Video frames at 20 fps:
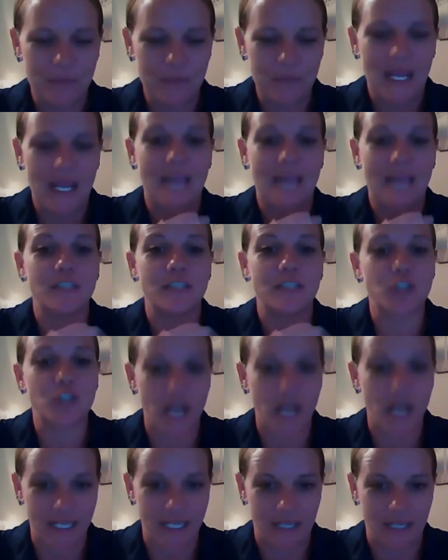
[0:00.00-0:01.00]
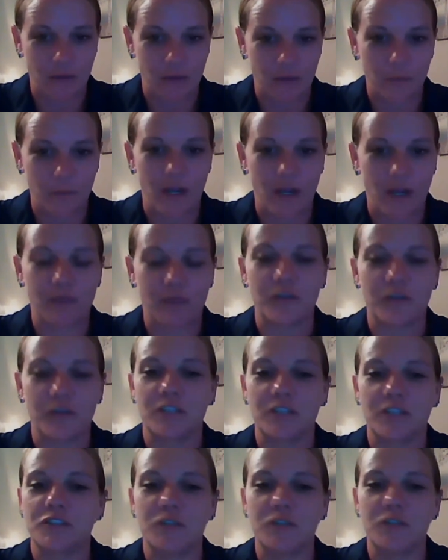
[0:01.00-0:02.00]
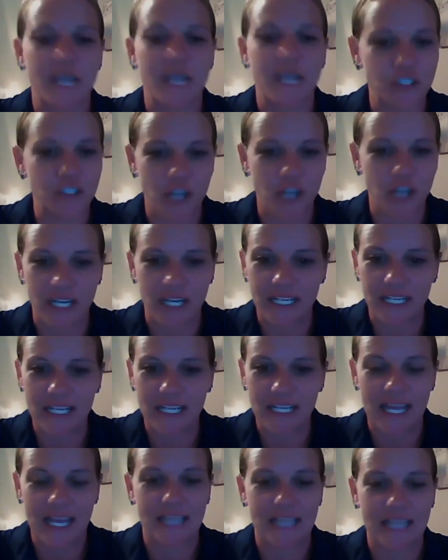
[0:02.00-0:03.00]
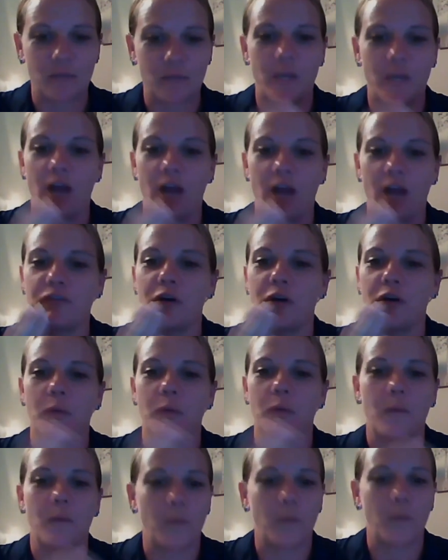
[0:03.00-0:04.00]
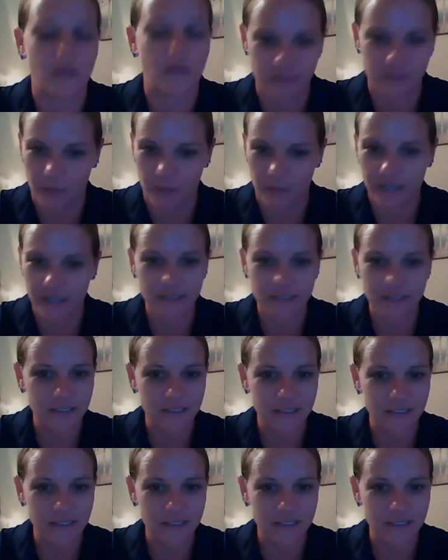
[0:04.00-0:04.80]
And the training, we offer a 2-day training and we offer it once a month.